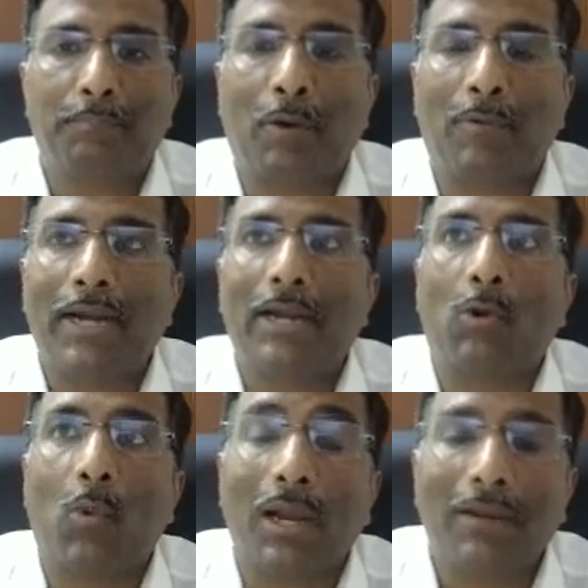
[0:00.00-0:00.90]
provide a
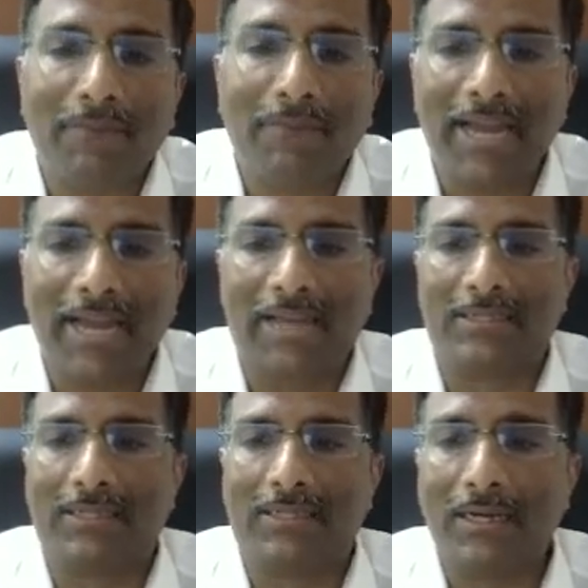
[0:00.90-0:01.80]
qualified
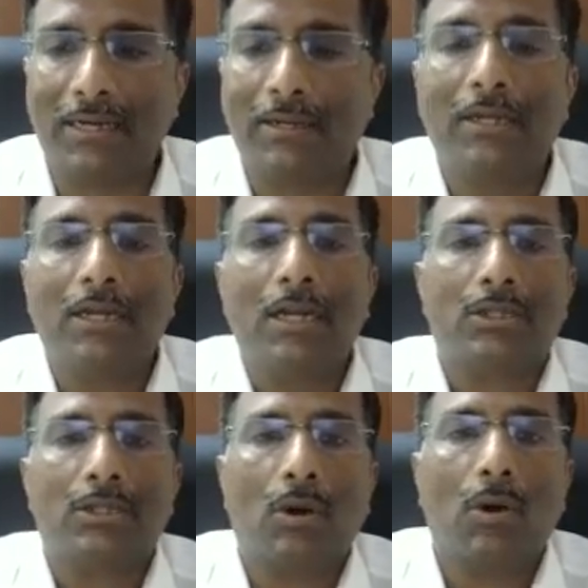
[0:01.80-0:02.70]
answer.
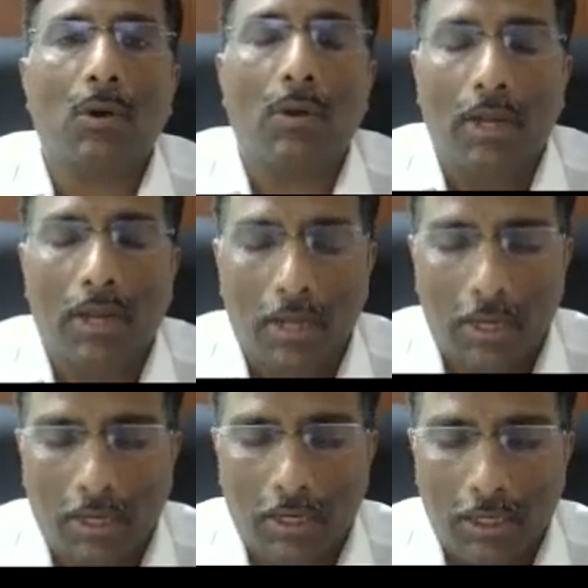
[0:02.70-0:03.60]
So
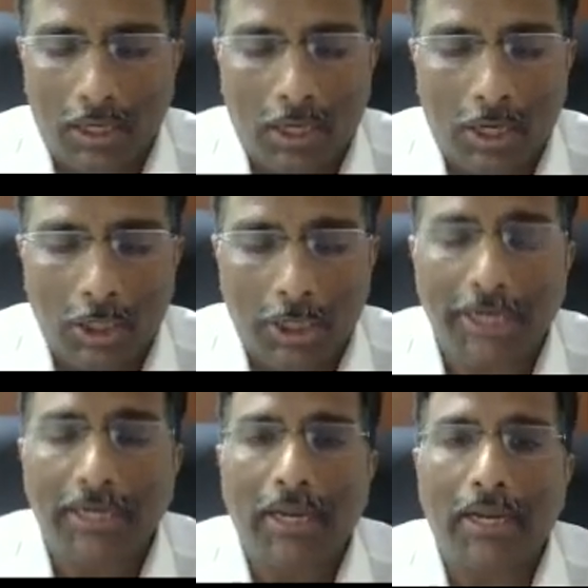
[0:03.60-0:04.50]

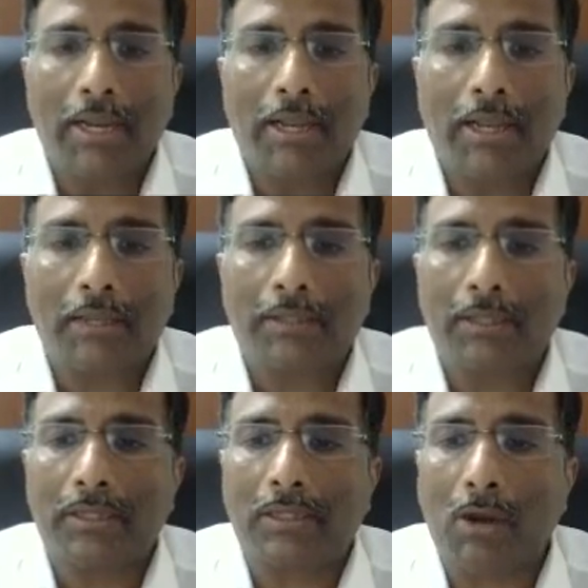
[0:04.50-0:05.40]

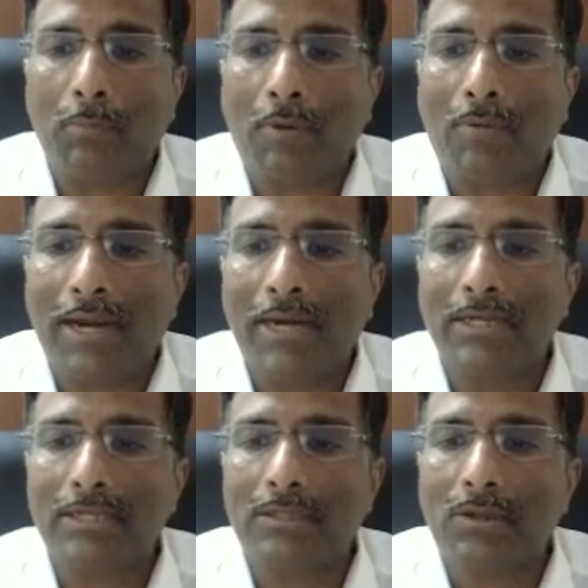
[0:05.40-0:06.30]
the cloud
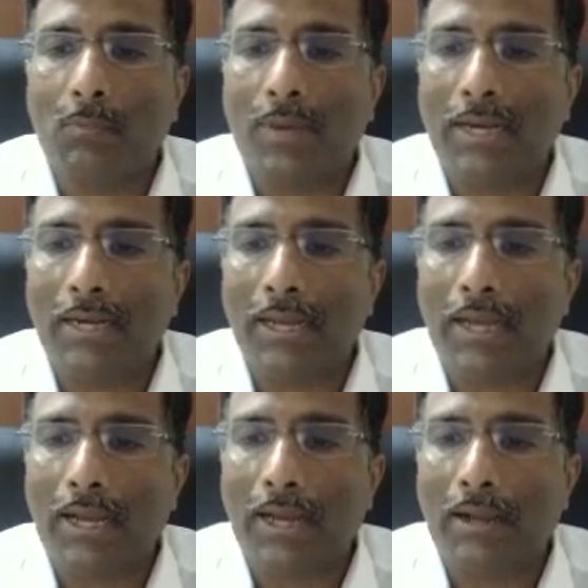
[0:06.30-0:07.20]
providers will
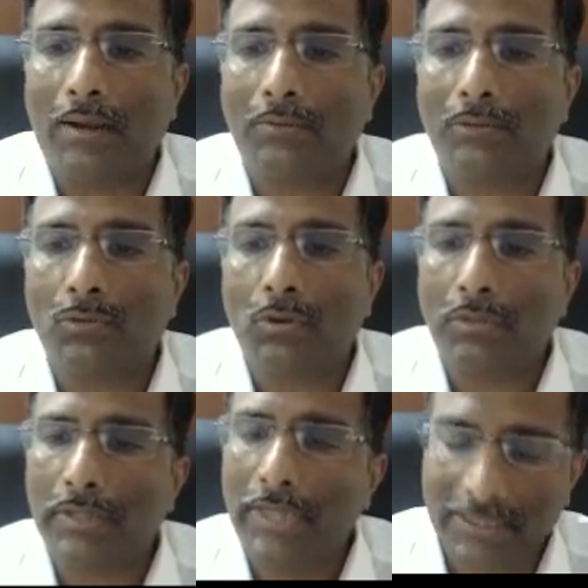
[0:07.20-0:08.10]

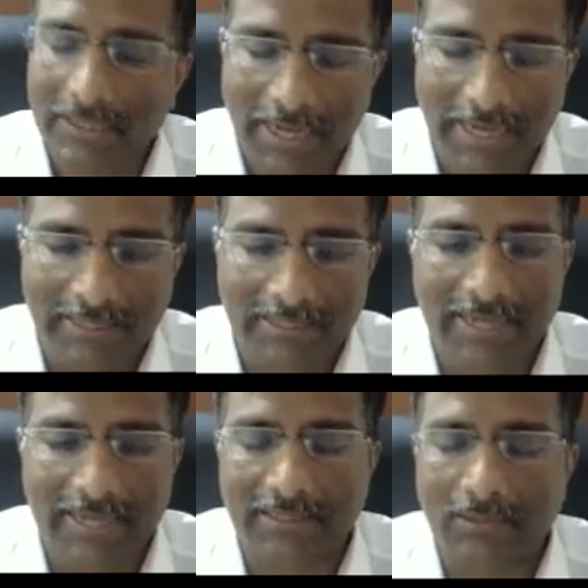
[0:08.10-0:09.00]
go,
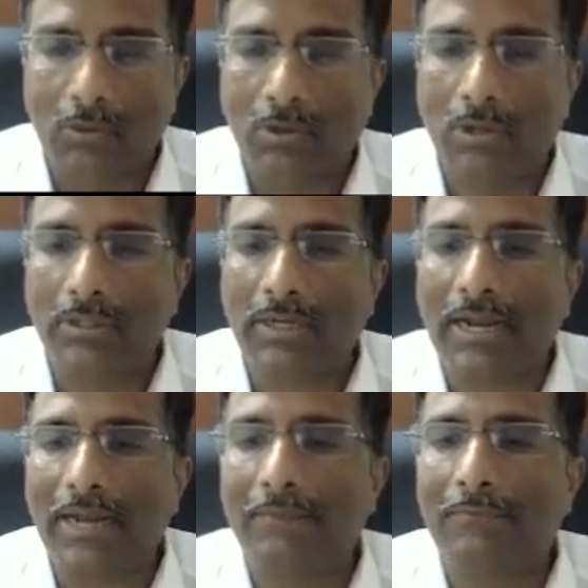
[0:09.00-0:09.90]
yes, Google
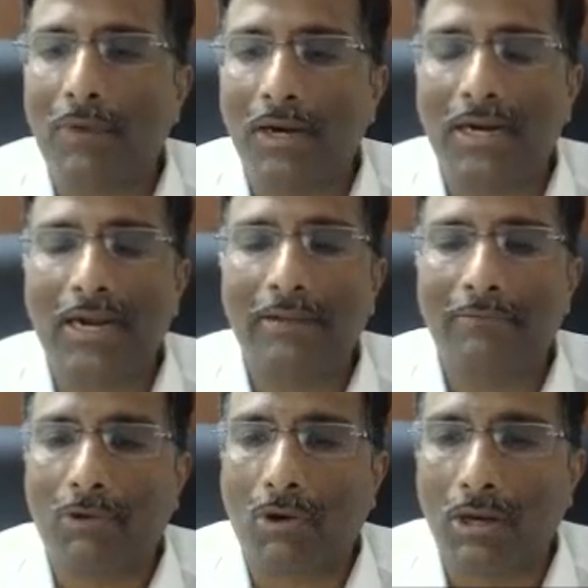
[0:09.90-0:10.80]
Drive, OneDrive
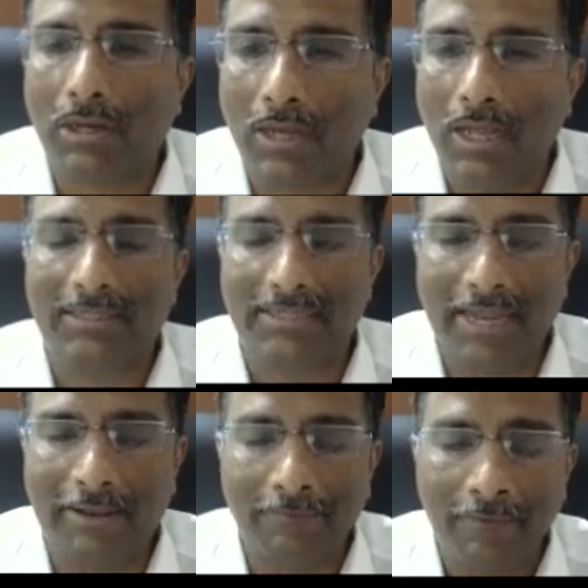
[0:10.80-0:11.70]
are all
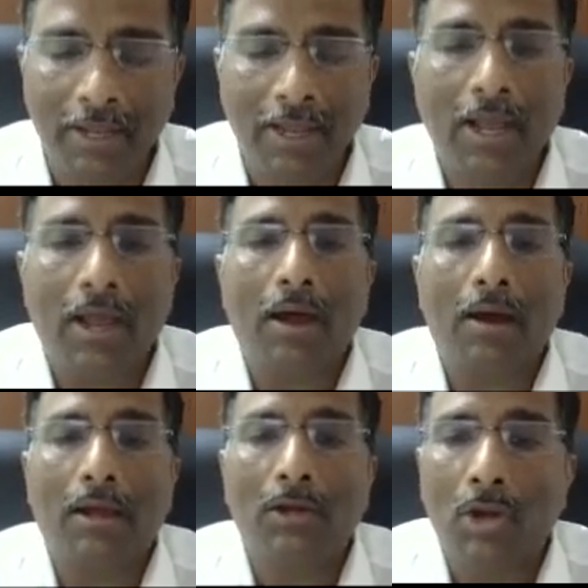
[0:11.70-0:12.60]
safe,
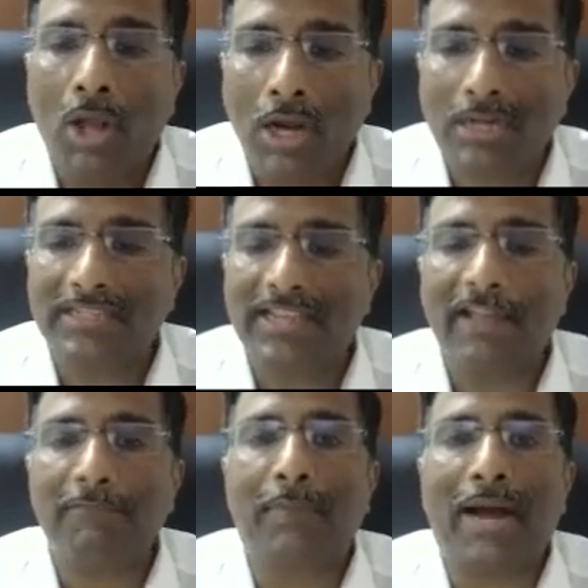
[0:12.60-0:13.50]
not
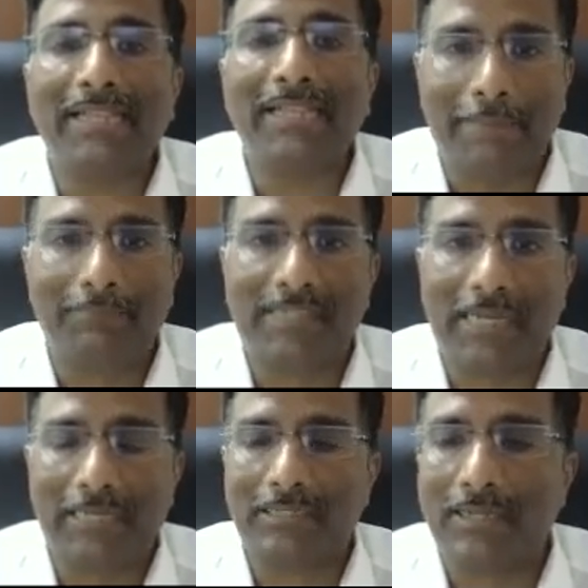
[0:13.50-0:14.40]
safe by
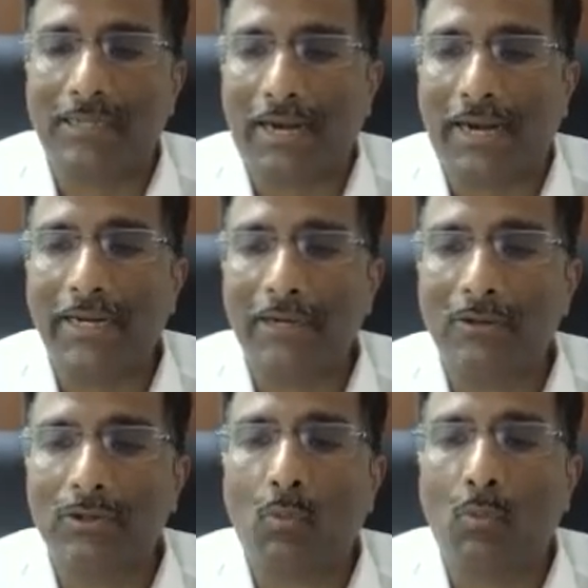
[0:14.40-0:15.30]
themselves, right?
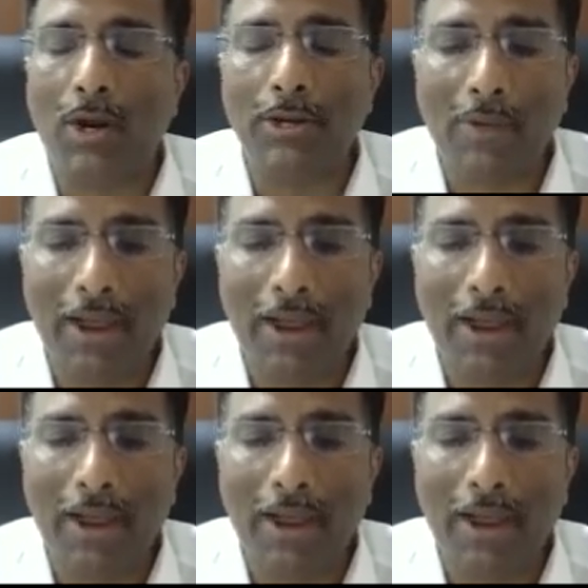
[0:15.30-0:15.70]
So what you